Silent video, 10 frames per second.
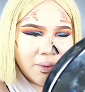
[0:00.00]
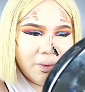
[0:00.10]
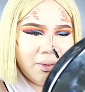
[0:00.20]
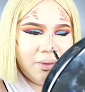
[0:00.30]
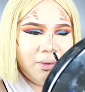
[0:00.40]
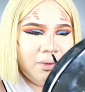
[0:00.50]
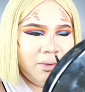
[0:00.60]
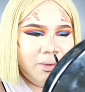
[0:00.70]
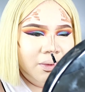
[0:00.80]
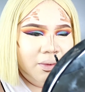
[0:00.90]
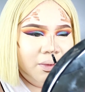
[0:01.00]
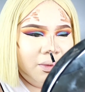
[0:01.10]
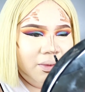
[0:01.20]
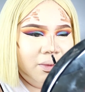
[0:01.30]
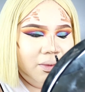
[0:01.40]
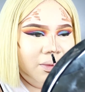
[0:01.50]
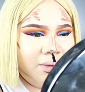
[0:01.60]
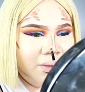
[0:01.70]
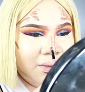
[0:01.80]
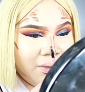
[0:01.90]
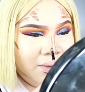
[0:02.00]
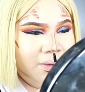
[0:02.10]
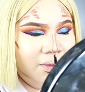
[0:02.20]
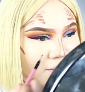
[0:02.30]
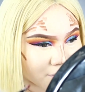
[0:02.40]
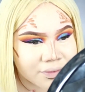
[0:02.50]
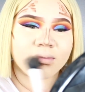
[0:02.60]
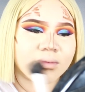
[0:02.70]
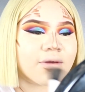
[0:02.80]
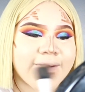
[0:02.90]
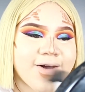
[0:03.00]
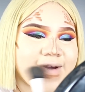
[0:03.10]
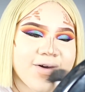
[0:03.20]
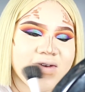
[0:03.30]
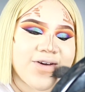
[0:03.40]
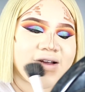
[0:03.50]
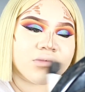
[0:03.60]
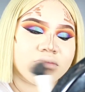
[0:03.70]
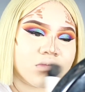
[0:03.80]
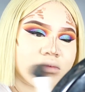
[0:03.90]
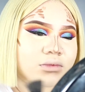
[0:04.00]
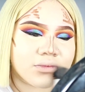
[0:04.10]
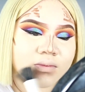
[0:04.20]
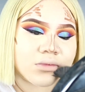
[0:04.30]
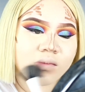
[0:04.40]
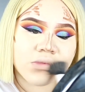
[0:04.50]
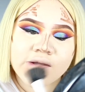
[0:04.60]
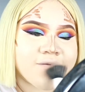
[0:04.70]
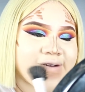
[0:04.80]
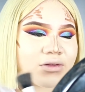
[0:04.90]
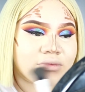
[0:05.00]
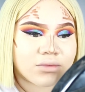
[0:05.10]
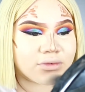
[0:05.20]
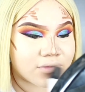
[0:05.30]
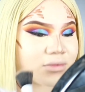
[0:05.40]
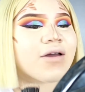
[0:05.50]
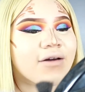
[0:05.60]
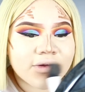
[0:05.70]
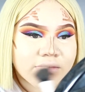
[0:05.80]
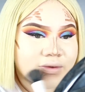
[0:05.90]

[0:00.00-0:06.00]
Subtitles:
So I gotta use more of a brownish, warm